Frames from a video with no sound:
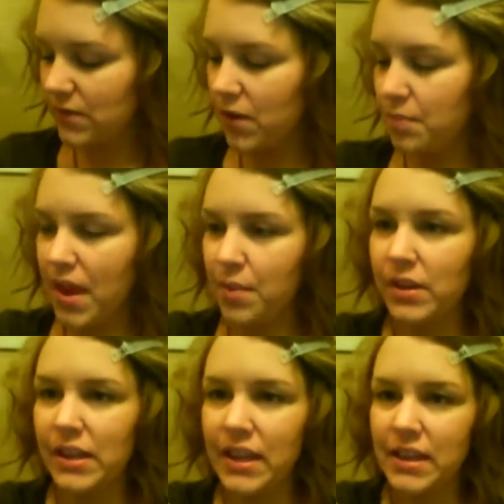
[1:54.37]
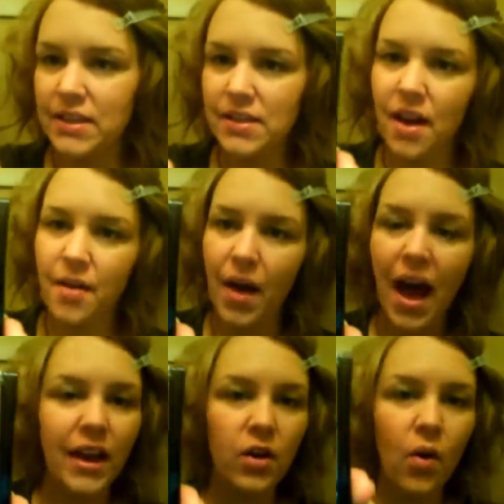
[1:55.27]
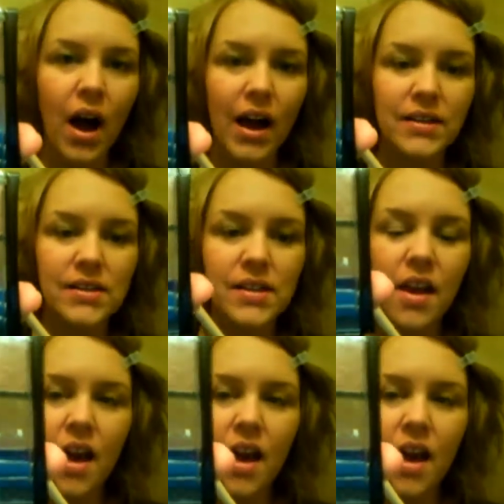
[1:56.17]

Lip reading: This is from Maybelline's Eye Quads.